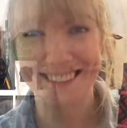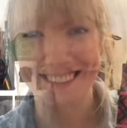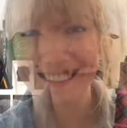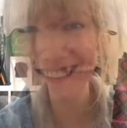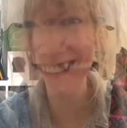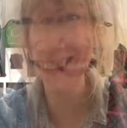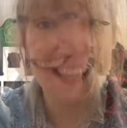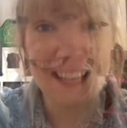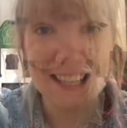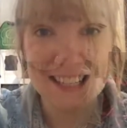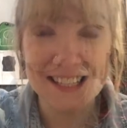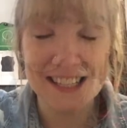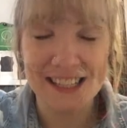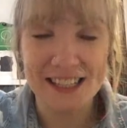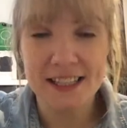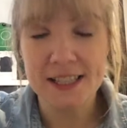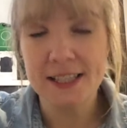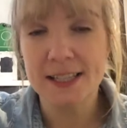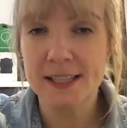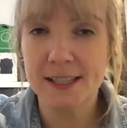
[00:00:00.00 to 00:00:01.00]
And
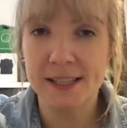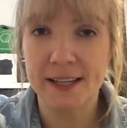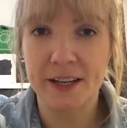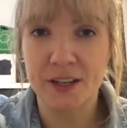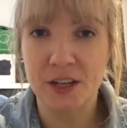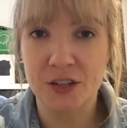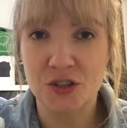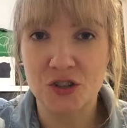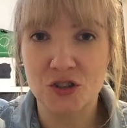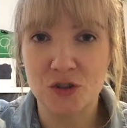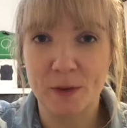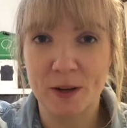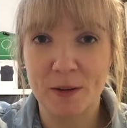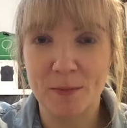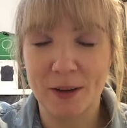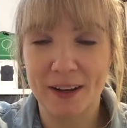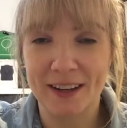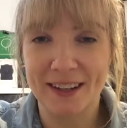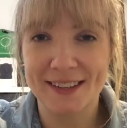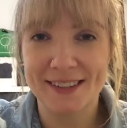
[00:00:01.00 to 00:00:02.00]
lastly, this isn't an instrument,
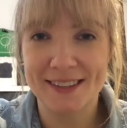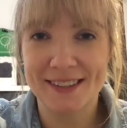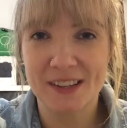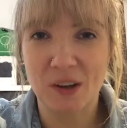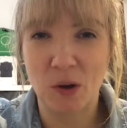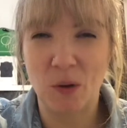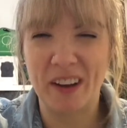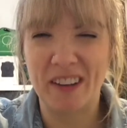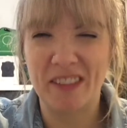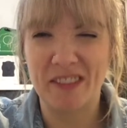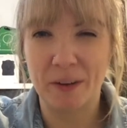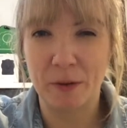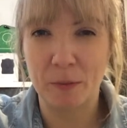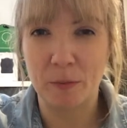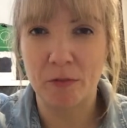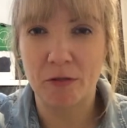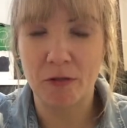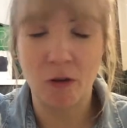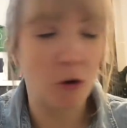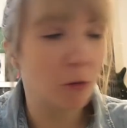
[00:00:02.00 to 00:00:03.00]
but it's quite
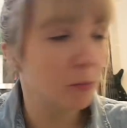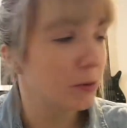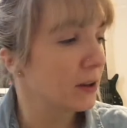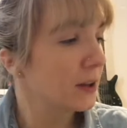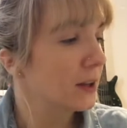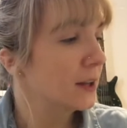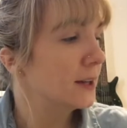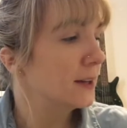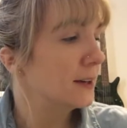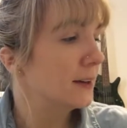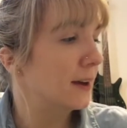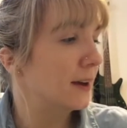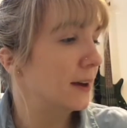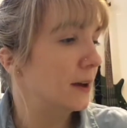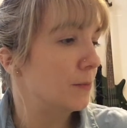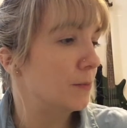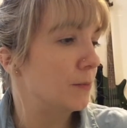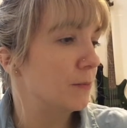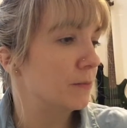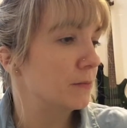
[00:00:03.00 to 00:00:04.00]
fun prop
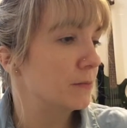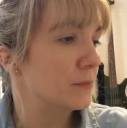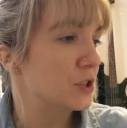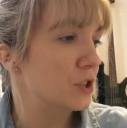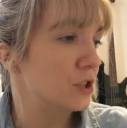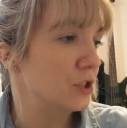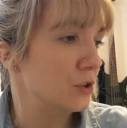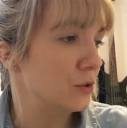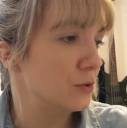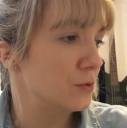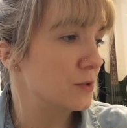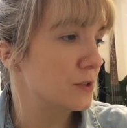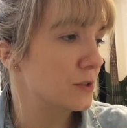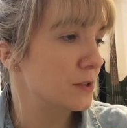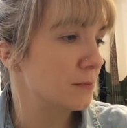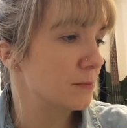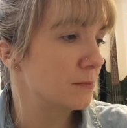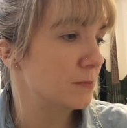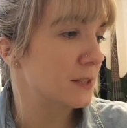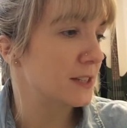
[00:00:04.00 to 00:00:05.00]
to
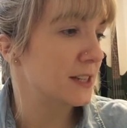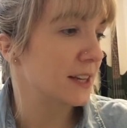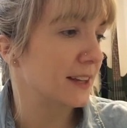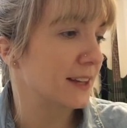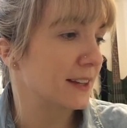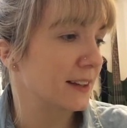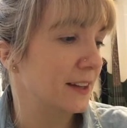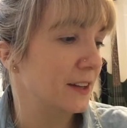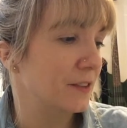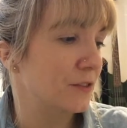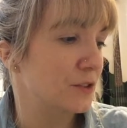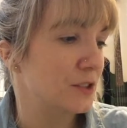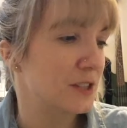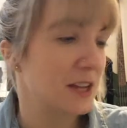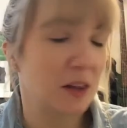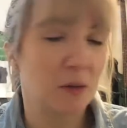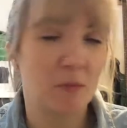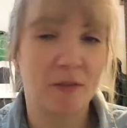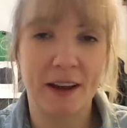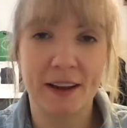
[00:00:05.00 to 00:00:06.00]
use, particularly if you're
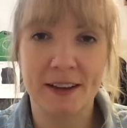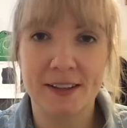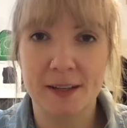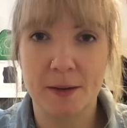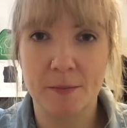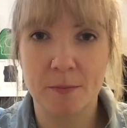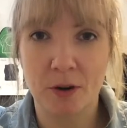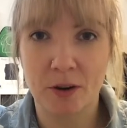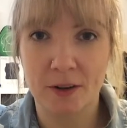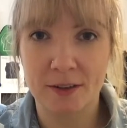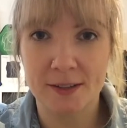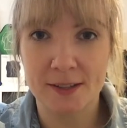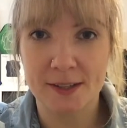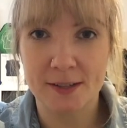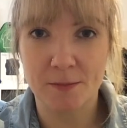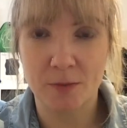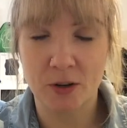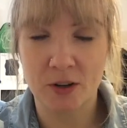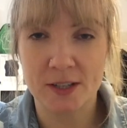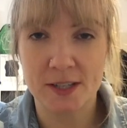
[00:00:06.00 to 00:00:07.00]
celebrating, say,
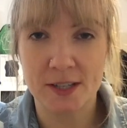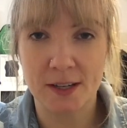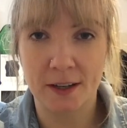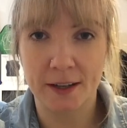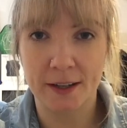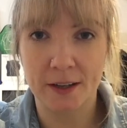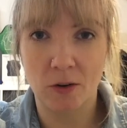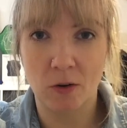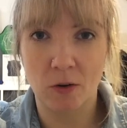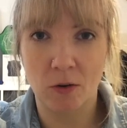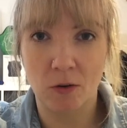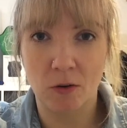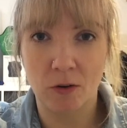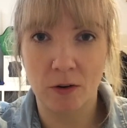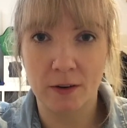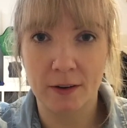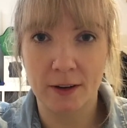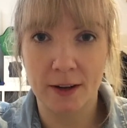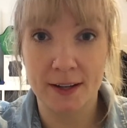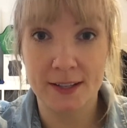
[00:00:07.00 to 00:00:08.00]
Burns Night
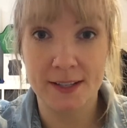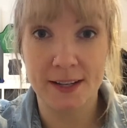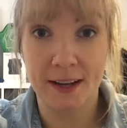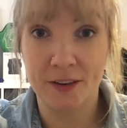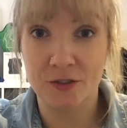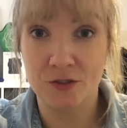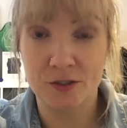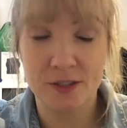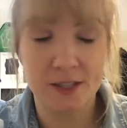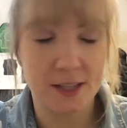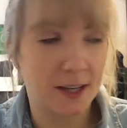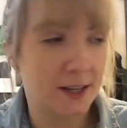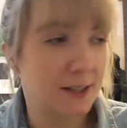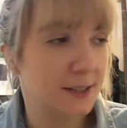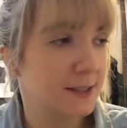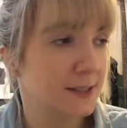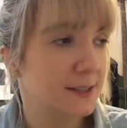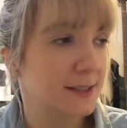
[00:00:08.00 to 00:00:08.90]
or St Andrew's Day.